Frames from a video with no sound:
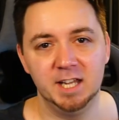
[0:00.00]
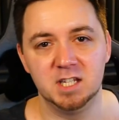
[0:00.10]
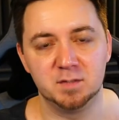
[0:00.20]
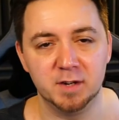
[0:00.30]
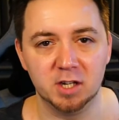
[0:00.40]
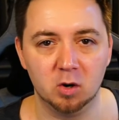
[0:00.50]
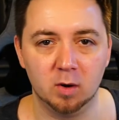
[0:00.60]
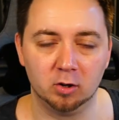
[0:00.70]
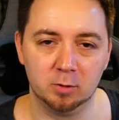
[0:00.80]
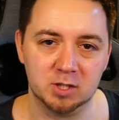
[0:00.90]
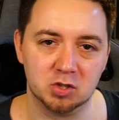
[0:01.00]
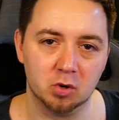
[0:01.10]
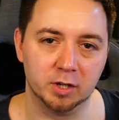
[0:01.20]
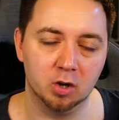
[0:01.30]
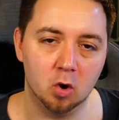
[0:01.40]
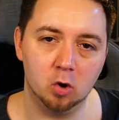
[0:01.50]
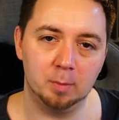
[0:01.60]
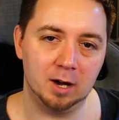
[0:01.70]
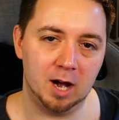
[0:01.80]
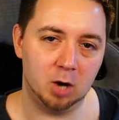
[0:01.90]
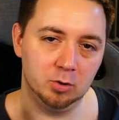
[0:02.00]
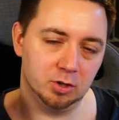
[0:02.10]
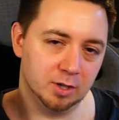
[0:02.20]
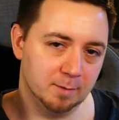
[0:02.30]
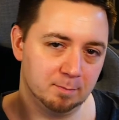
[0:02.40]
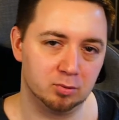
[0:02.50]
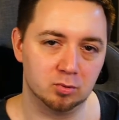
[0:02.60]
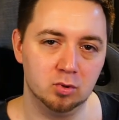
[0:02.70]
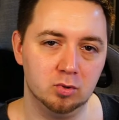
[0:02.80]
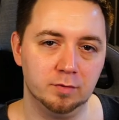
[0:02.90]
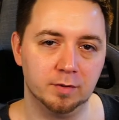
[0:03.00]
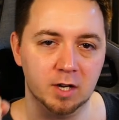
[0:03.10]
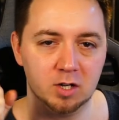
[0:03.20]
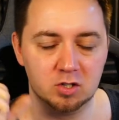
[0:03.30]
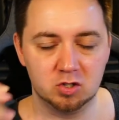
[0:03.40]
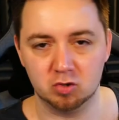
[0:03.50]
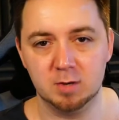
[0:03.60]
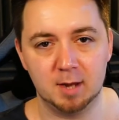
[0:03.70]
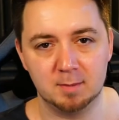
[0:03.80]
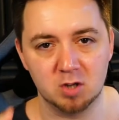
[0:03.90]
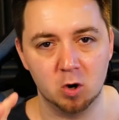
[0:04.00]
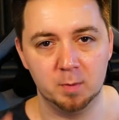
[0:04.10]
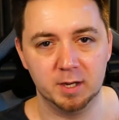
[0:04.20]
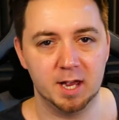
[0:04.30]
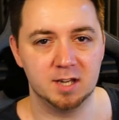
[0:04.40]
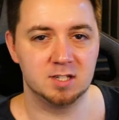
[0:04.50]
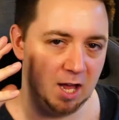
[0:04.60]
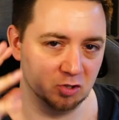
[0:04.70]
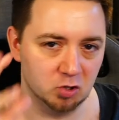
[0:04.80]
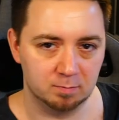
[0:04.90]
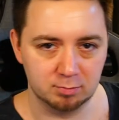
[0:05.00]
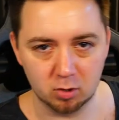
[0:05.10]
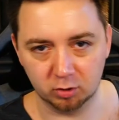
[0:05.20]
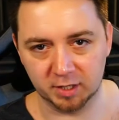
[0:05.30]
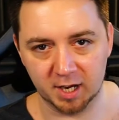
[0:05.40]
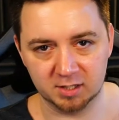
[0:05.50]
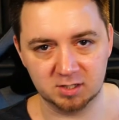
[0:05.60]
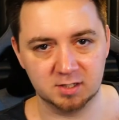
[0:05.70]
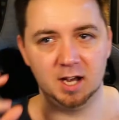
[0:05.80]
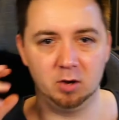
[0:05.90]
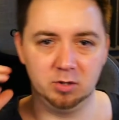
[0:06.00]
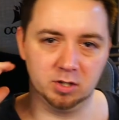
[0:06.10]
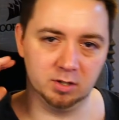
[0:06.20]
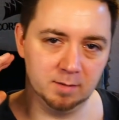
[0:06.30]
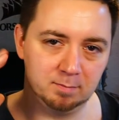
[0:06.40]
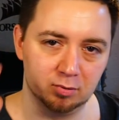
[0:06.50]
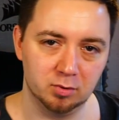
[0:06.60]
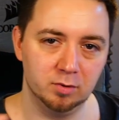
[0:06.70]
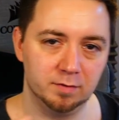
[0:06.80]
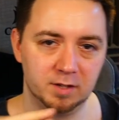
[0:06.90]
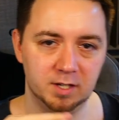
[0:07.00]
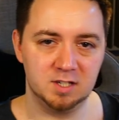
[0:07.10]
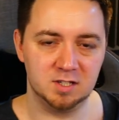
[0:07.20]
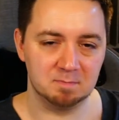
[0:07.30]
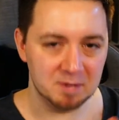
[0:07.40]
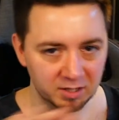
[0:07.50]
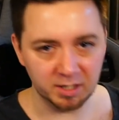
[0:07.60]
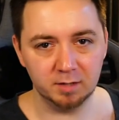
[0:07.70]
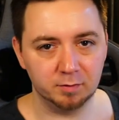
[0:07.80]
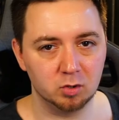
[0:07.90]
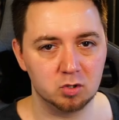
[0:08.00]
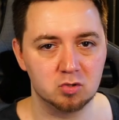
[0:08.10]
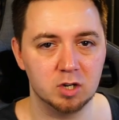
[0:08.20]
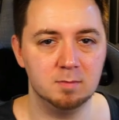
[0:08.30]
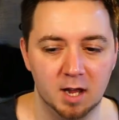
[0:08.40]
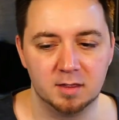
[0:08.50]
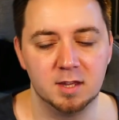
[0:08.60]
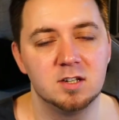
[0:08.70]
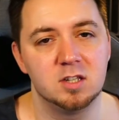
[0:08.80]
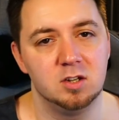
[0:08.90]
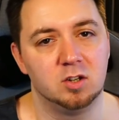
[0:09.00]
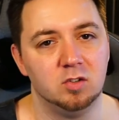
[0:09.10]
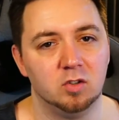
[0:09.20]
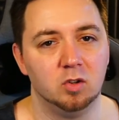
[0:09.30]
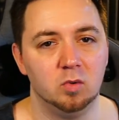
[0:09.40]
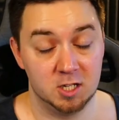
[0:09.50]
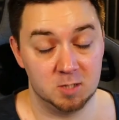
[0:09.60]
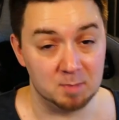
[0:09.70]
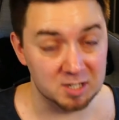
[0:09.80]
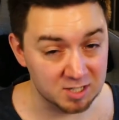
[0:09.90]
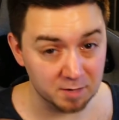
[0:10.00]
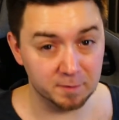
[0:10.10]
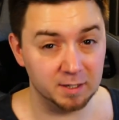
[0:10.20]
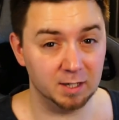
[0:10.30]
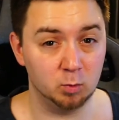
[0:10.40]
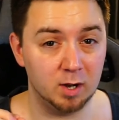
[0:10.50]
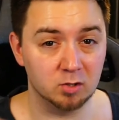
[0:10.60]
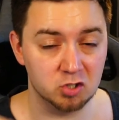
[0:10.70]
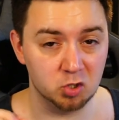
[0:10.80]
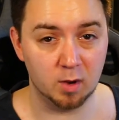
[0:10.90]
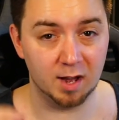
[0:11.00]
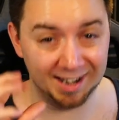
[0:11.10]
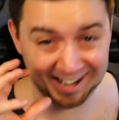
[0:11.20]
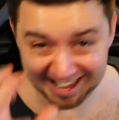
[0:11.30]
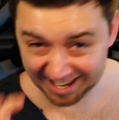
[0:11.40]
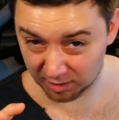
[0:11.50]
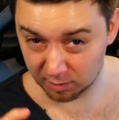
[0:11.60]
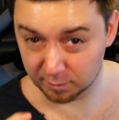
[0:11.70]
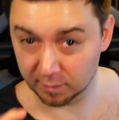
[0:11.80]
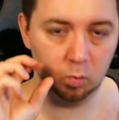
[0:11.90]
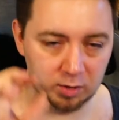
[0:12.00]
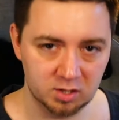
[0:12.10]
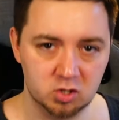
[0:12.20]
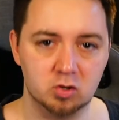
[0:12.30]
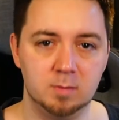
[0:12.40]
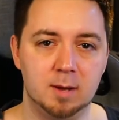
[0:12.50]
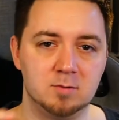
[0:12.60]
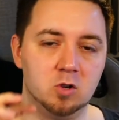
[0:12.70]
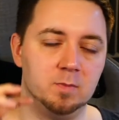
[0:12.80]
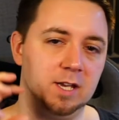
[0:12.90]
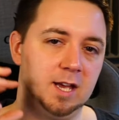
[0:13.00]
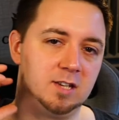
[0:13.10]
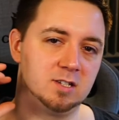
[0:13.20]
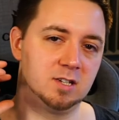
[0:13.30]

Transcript: In this video, I'm going to be talking all about how you can improve Streamlabs OBS and your broadcast, how you can improve the stability of your stream, and things that you can do specifically whilst you are live within Streamlabs OBS